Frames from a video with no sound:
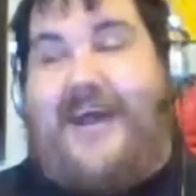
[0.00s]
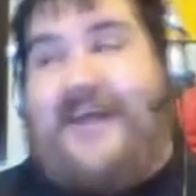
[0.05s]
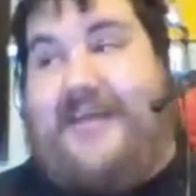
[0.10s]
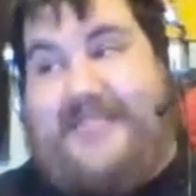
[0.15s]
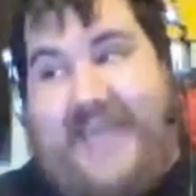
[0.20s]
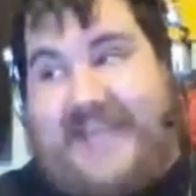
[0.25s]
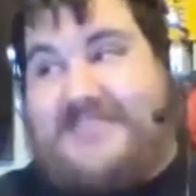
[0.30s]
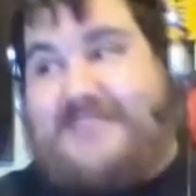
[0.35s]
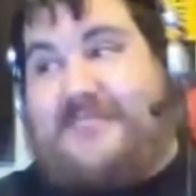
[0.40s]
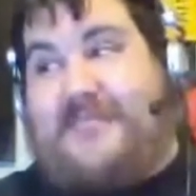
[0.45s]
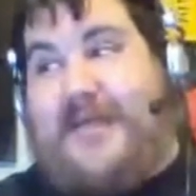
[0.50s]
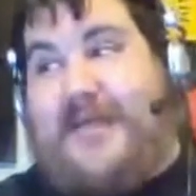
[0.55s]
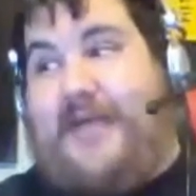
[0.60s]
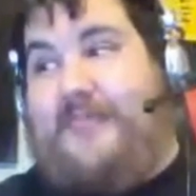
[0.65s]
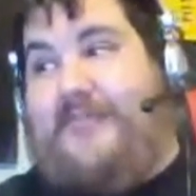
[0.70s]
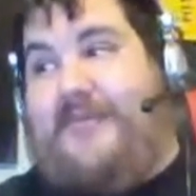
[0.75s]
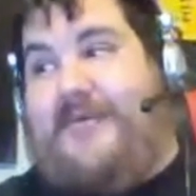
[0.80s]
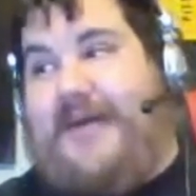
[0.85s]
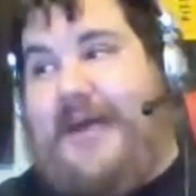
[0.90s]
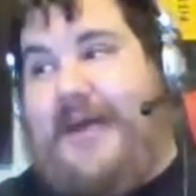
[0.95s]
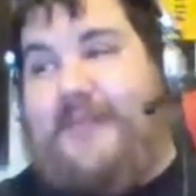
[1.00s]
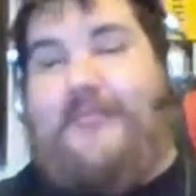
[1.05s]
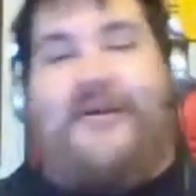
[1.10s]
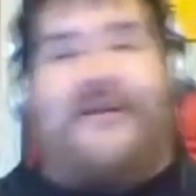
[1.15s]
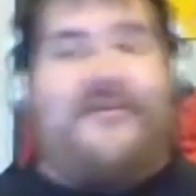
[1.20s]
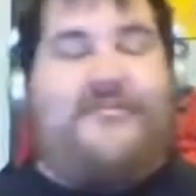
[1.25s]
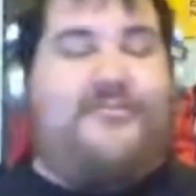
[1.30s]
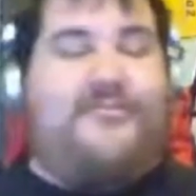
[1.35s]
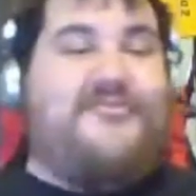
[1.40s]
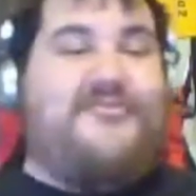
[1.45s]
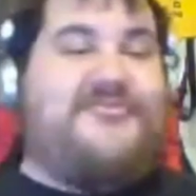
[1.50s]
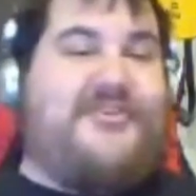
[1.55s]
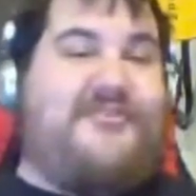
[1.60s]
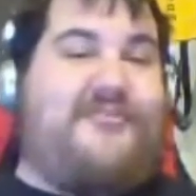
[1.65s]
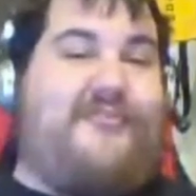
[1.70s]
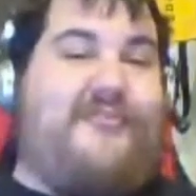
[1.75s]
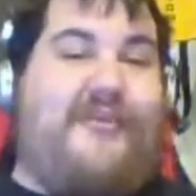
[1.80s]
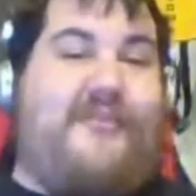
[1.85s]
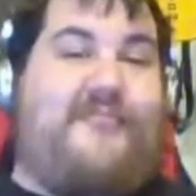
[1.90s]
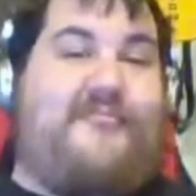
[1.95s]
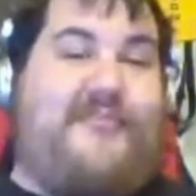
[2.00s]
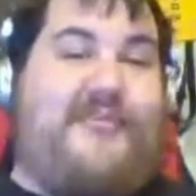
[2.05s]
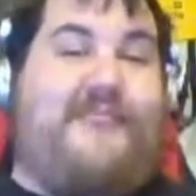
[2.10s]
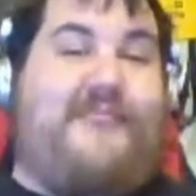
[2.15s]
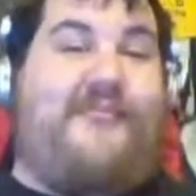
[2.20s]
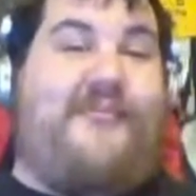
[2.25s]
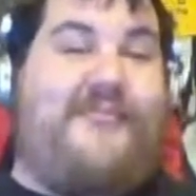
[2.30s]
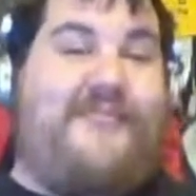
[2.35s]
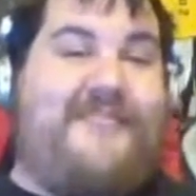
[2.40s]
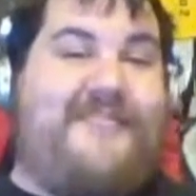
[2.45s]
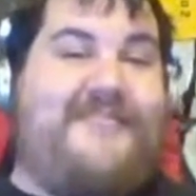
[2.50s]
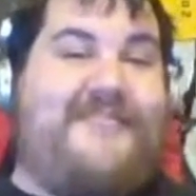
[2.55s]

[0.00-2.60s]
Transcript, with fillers: That's what I want. I want a Lucha Underground prequel.